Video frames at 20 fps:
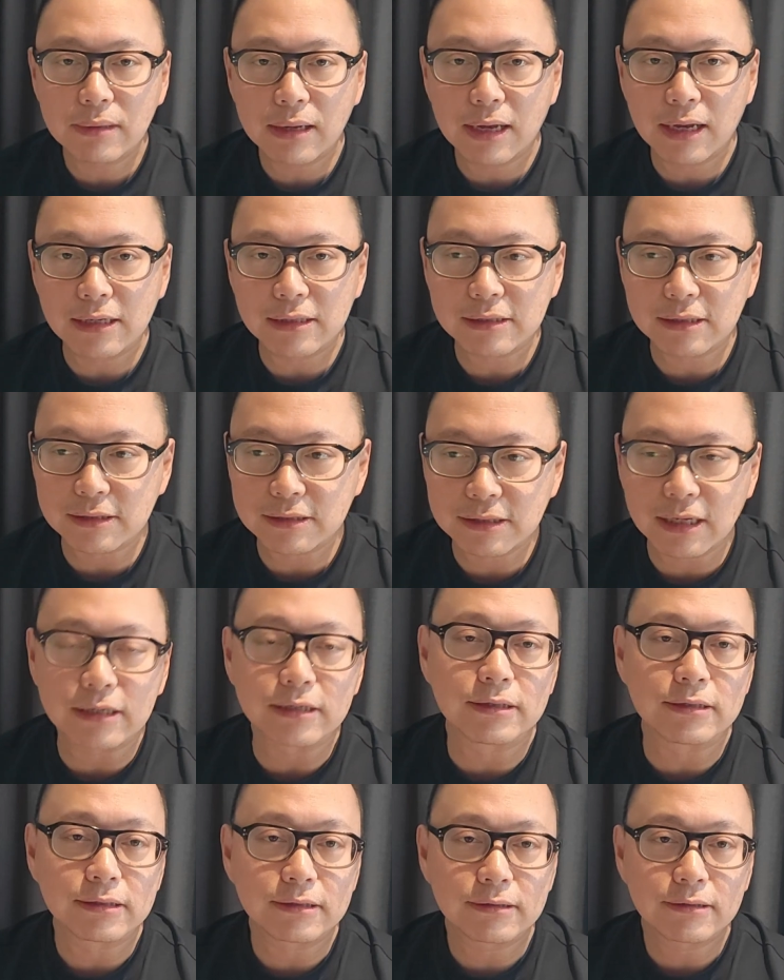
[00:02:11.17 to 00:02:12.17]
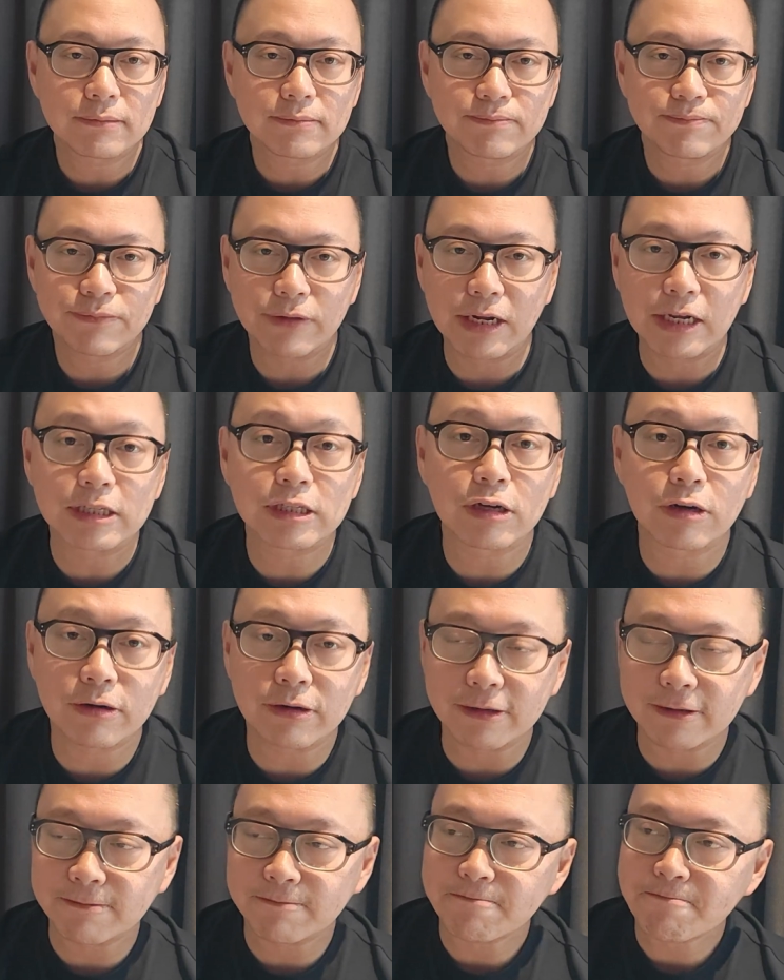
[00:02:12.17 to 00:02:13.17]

as a son later on.